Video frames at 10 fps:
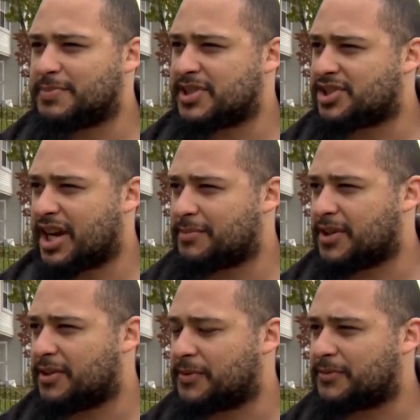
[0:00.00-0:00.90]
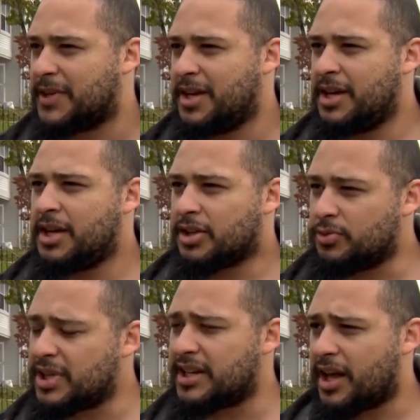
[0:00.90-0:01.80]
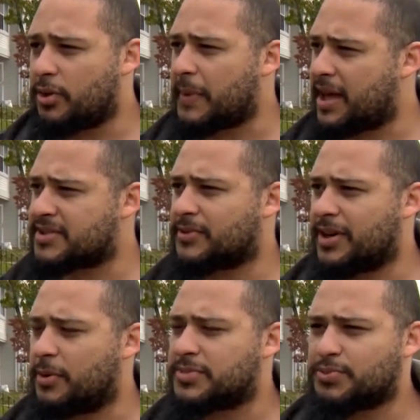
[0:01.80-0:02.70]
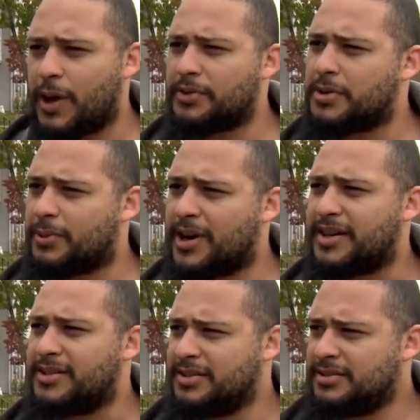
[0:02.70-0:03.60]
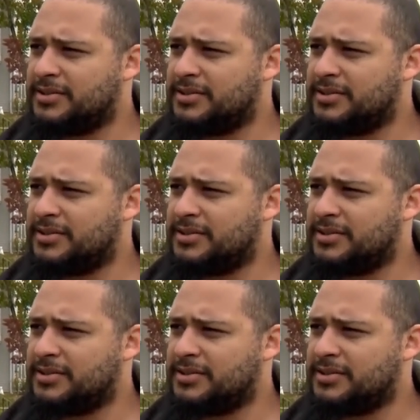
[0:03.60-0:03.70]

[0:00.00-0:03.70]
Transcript: should be ashamed of. If you need help, ask for help. Swallow your pride.